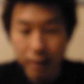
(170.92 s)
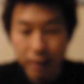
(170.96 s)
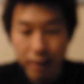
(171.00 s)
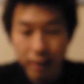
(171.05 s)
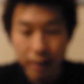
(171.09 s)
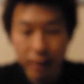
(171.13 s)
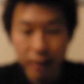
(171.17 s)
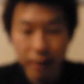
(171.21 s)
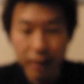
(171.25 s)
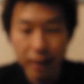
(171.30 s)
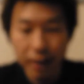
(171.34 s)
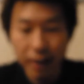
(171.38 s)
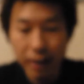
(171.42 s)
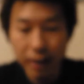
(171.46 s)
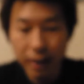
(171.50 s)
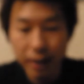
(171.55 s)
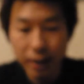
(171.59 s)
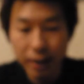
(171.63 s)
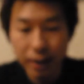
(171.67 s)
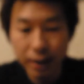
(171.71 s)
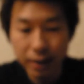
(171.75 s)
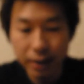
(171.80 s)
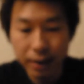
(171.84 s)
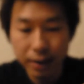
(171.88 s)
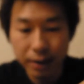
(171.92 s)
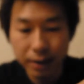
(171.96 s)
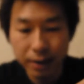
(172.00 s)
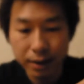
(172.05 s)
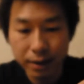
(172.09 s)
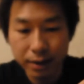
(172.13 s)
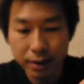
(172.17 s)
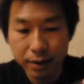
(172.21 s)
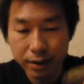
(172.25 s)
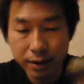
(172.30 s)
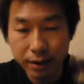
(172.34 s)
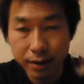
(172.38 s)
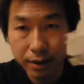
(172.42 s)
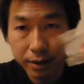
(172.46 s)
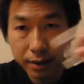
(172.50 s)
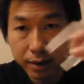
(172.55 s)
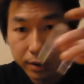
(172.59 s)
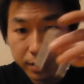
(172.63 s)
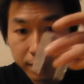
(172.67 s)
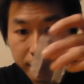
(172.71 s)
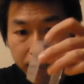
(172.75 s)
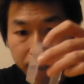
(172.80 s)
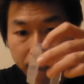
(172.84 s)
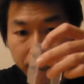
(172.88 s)
And then
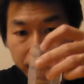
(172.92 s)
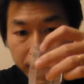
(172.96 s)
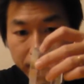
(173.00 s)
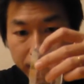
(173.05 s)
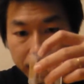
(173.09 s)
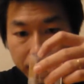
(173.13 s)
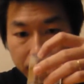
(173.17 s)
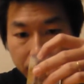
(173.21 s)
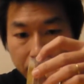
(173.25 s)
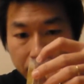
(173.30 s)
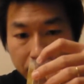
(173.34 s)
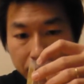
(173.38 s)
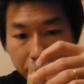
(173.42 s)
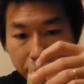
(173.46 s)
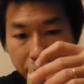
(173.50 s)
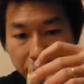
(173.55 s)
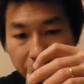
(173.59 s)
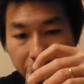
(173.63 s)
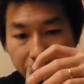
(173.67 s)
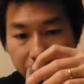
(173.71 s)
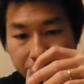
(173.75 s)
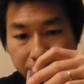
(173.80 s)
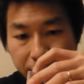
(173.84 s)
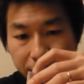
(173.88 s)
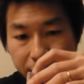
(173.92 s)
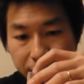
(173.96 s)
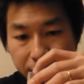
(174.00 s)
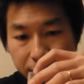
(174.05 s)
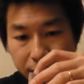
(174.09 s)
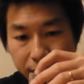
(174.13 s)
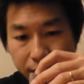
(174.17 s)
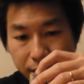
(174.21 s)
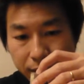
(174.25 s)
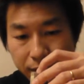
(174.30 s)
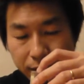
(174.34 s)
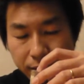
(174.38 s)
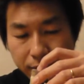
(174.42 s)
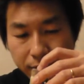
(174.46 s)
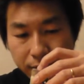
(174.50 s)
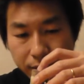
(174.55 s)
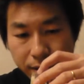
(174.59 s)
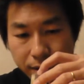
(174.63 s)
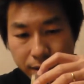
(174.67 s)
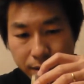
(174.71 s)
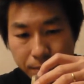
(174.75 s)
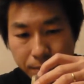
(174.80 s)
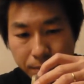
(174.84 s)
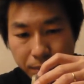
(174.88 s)
just places,
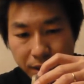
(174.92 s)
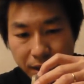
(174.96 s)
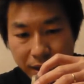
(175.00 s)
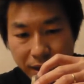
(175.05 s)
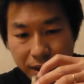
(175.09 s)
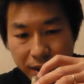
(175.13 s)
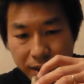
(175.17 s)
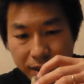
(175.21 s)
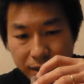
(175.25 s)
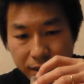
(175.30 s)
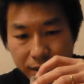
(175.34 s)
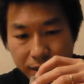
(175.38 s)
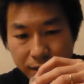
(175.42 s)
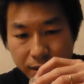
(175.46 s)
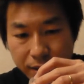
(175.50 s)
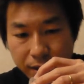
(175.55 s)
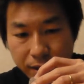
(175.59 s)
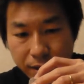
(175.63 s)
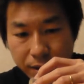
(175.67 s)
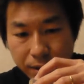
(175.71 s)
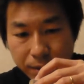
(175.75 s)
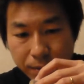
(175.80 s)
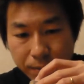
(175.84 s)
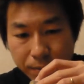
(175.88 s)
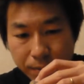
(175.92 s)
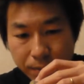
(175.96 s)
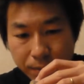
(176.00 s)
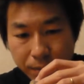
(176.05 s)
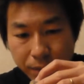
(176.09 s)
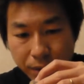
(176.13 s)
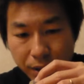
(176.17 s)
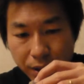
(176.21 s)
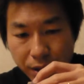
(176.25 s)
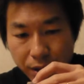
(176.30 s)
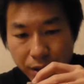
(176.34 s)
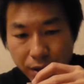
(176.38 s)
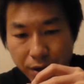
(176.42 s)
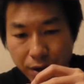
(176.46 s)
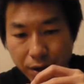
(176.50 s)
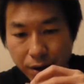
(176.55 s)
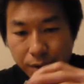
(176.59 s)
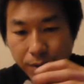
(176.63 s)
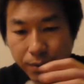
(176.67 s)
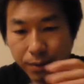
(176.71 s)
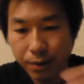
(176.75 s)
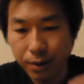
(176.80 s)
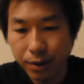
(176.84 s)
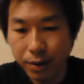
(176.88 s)
place them here
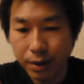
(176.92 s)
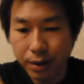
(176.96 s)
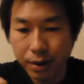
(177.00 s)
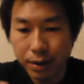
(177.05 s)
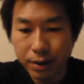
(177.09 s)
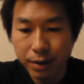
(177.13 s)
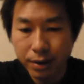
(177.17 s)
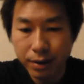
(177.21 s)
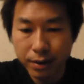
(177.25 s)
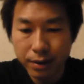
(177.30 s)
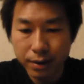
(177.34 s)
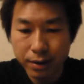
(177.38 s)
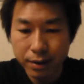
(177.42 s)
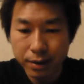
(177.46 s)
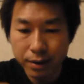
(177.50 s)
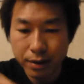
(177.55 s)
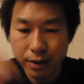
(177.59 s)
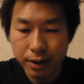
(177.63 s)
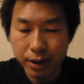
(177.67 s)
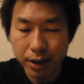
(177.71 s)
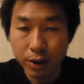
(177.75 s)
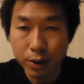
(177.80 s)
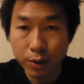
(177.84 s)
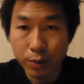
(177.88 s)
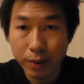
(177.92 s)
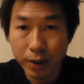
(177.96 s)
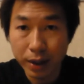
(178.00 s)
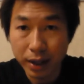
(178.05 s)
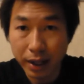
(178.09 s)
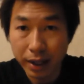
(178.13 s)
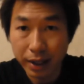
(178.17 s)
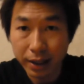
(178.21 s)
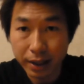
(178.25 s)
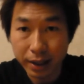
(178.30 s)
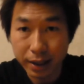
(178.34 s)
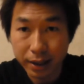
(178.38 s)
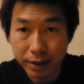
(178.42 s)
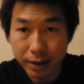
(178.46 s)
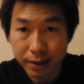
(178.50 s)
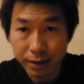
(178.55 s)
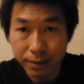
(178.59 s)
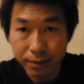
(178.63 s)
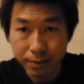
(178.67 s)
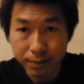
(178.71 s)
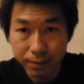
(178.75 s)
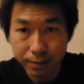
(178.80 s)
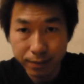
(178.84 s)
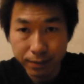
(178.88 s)
and it'll be like this
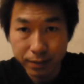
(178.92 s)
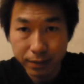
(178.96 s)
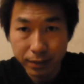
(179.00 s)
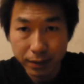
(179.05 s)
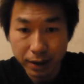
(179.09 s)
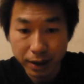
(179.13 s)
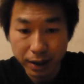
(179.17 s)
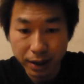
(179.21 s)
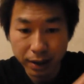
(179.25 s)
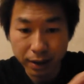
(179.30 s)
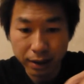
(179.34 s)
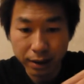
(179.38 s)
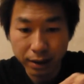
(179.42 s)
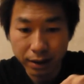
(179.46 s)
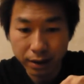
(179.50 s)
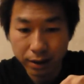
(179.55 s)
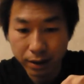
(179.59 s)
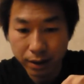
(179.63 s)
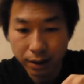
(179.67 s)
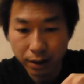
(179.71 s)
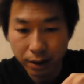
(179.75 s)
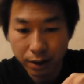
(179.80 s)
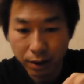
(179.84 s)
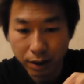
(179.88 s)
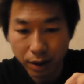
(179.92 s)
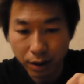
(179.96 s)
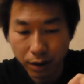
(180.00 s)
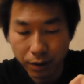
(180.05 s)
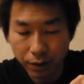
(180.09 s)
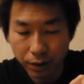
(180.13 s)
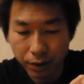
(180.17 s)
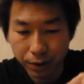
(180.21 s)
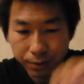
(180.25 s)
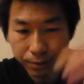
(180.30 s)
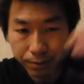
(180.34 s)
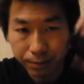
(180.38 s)
okay cover